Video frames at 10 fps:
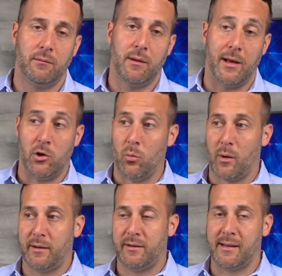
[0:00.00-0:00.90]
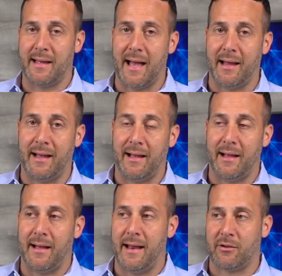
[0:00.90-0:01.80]
and you wanted to get
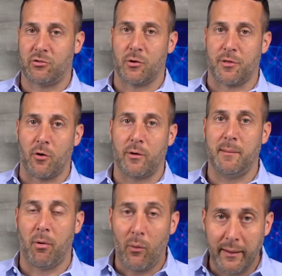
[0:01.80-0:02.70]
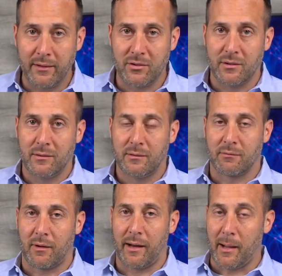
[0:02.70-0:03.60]
an extra 30 points,
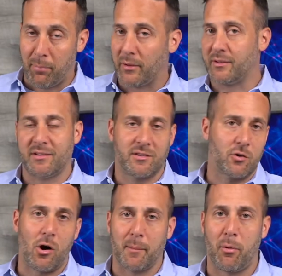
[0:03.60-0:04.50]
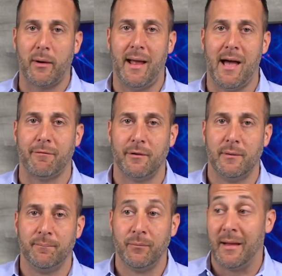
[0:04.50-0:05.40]
right? Let's call it 1.5 points.
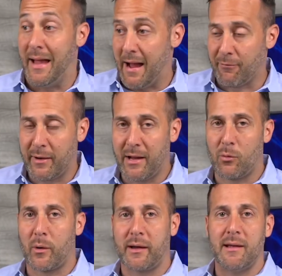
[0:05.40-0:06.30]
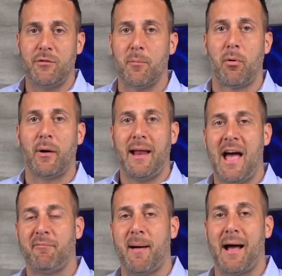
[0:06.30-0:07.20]
Every inquiry give you 1.5
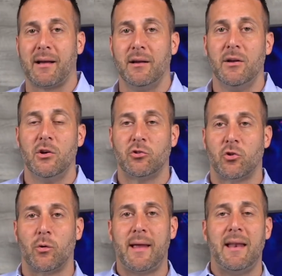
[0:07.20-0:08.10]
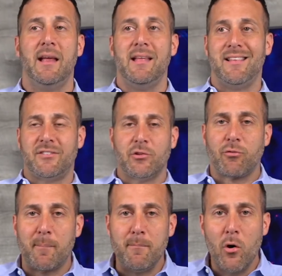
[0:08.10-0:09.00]
points back. So again, this is
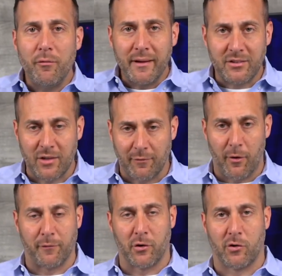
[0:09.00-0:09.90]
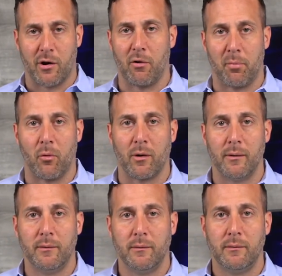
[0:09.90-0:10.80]
removing stuff off your credit report,
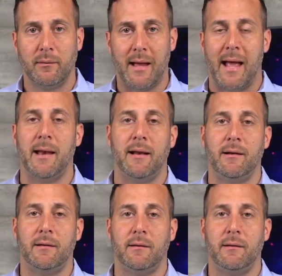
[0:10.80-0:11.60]
and